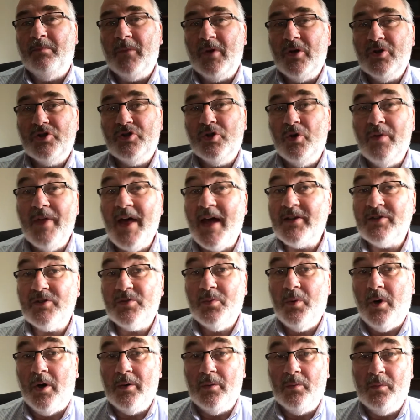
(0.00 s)
So that's
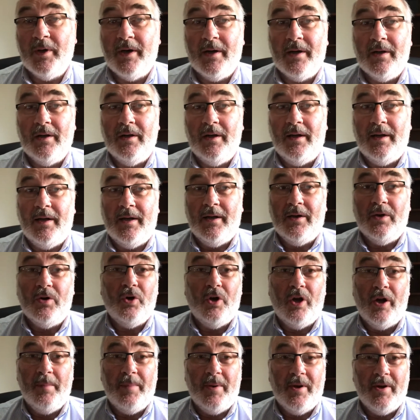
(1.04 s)
what we're
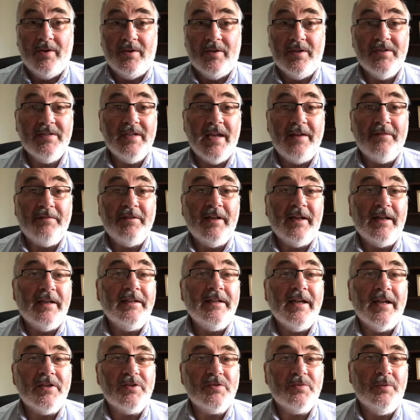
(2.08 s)
all about this evening, and
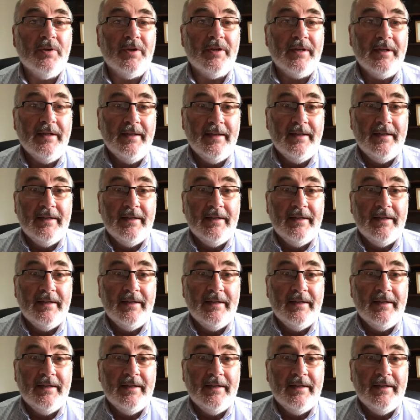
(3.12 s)
that's what